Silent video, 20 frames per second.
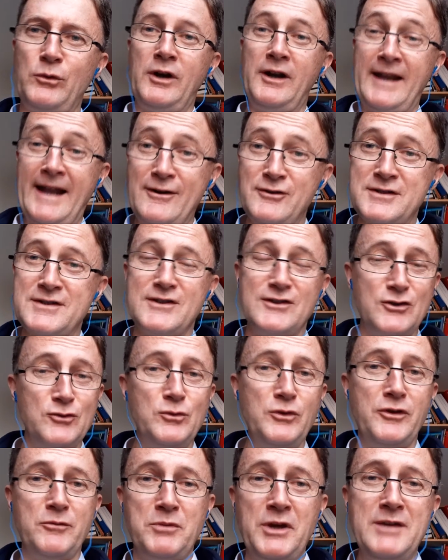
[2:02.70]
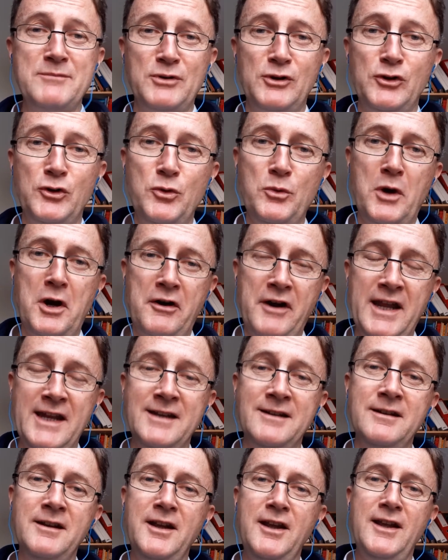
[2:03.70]
will allow us to do with the people who are
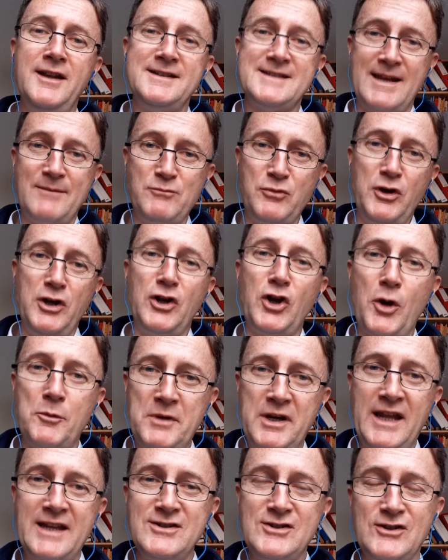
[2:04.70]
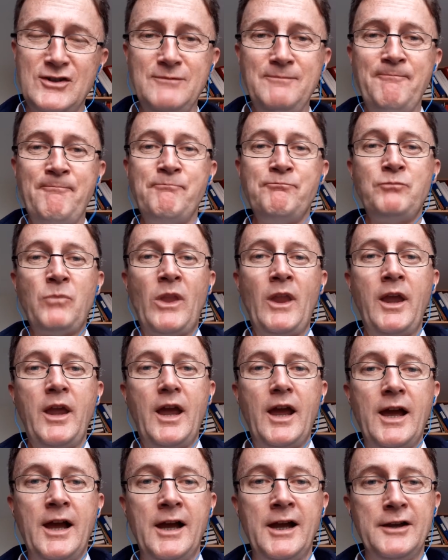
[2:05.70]
in temporary accommodation.
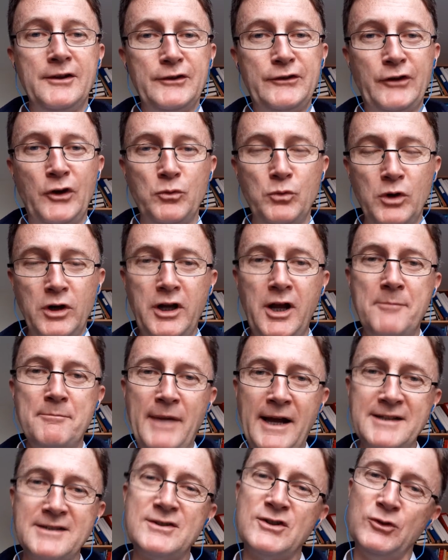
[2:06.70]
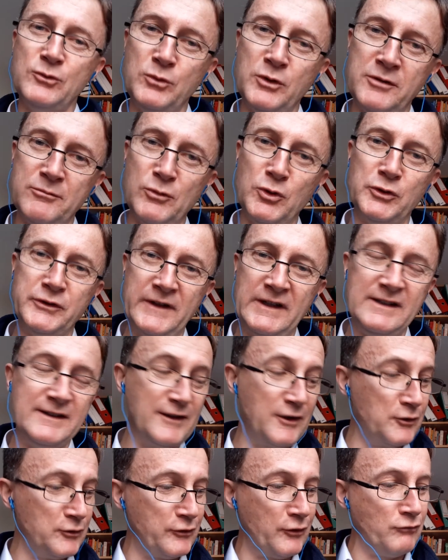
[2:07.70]
So we'll come back to you with more
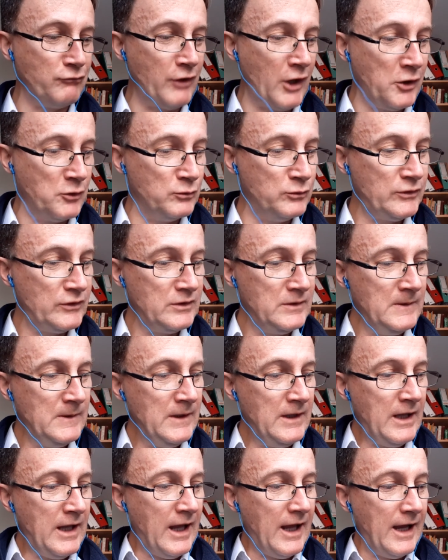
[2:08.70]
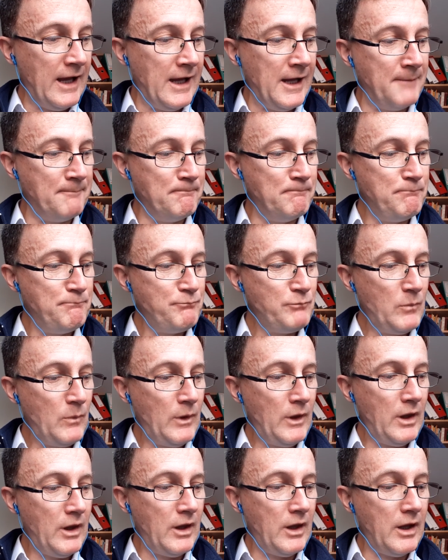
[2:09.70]
details on those.
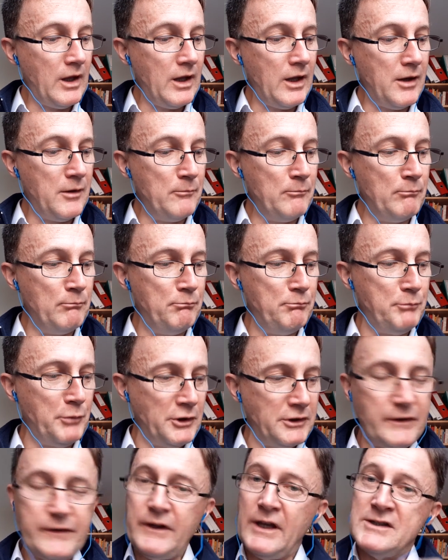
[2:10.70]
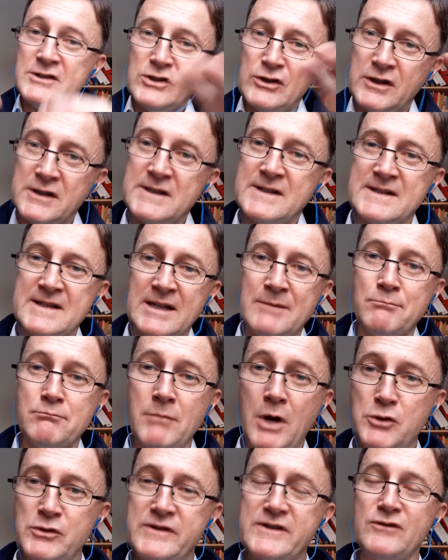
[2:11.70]
But as you can see,
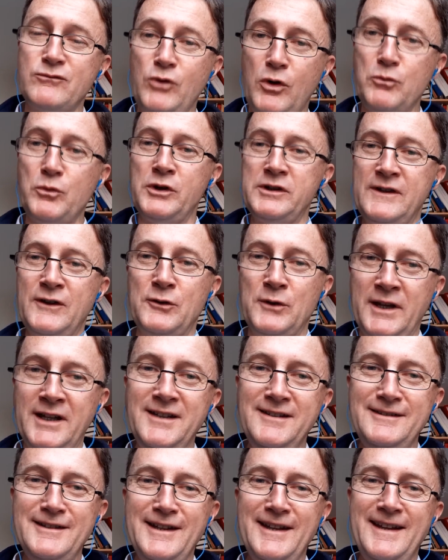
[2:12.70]
most of what we're doing